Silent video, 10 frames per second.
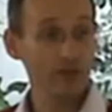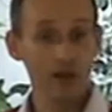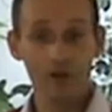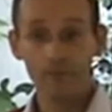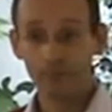
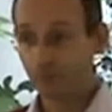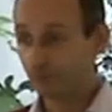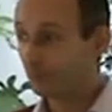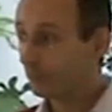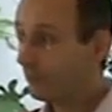ago,
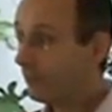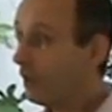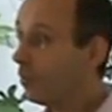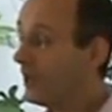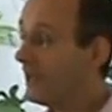
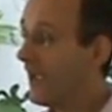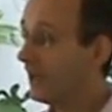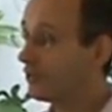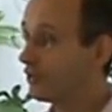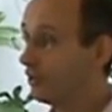we
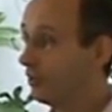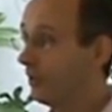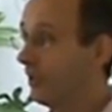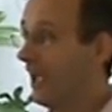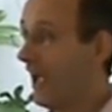had
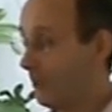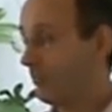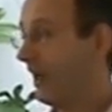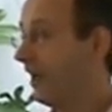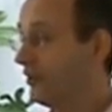to
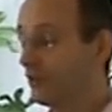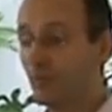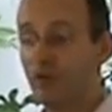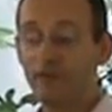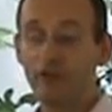apprehend a
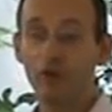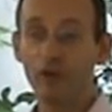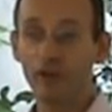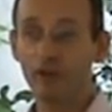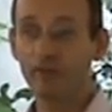
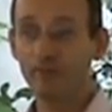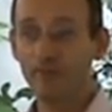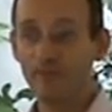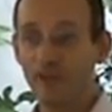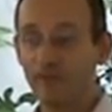12-year-old girl
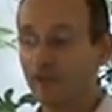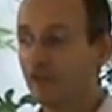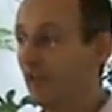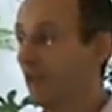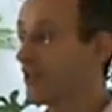for
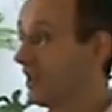stealing